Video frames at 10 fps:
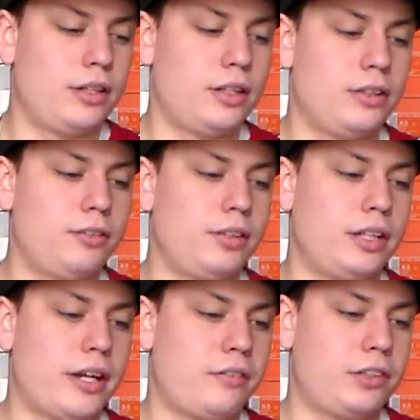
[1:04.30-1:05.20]
they didn't
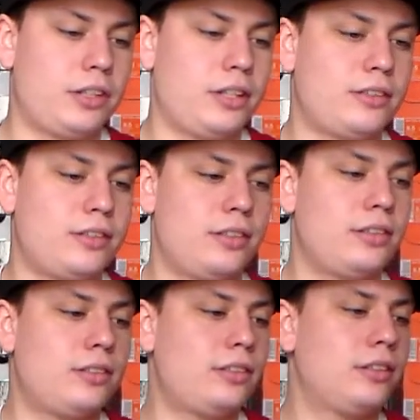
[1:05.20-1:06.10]
really advertise
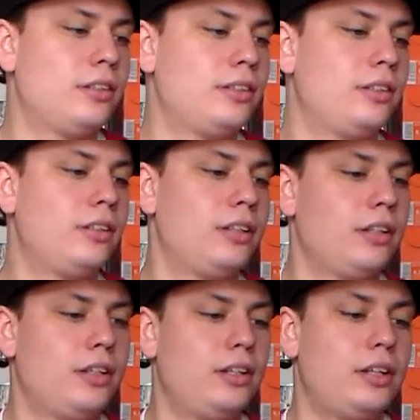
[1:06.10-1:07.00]
these,
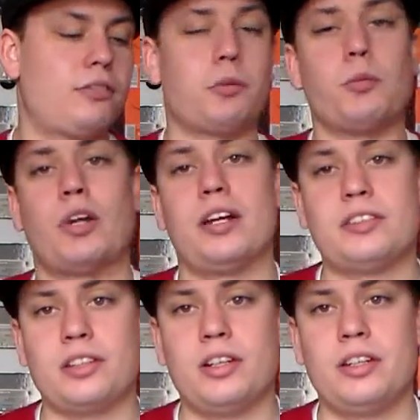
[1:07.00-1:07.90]
not from what I
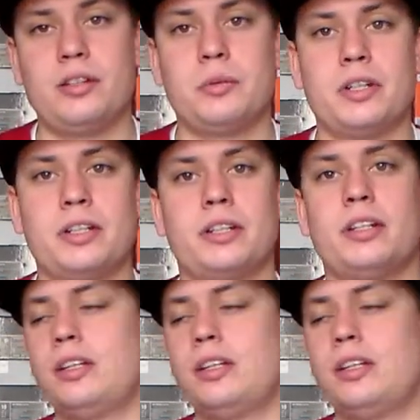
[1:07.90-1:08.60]
saw anyway.